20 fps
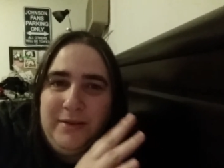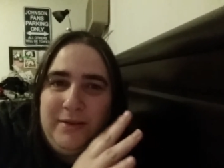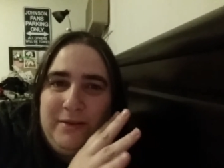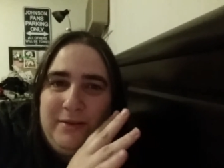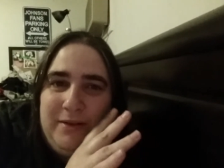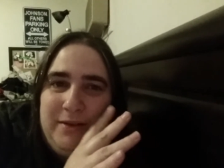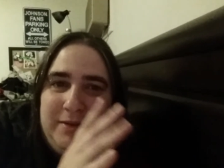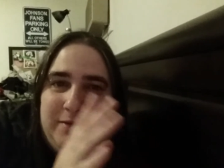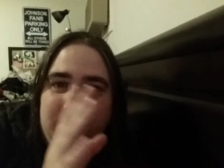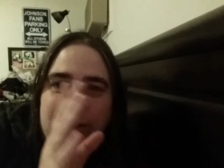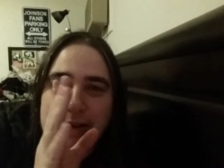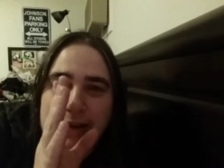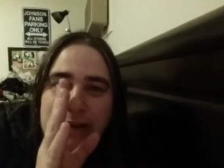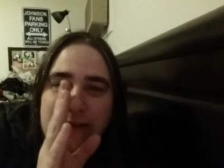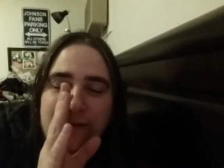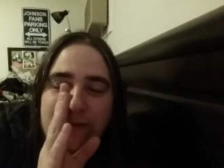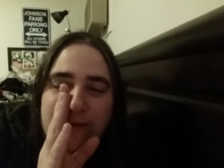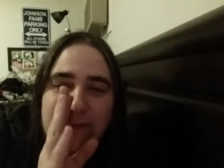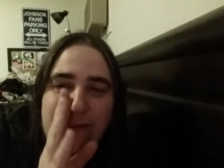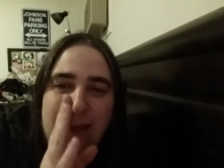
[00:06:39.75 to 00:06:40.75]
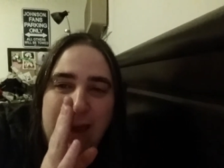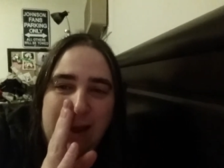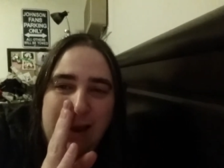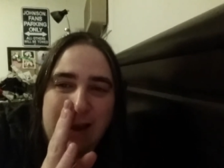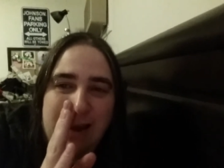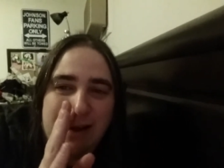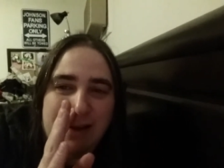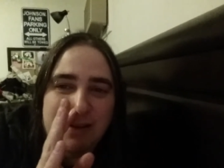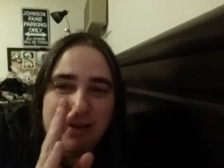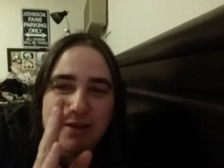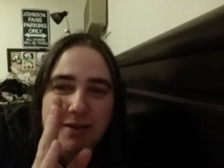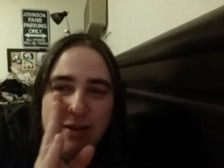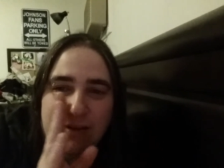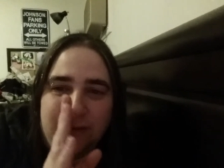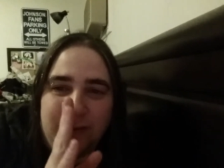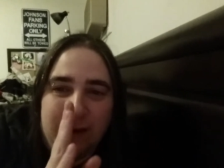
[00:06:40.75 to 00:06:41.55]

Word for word: to achieve that kind of stuff.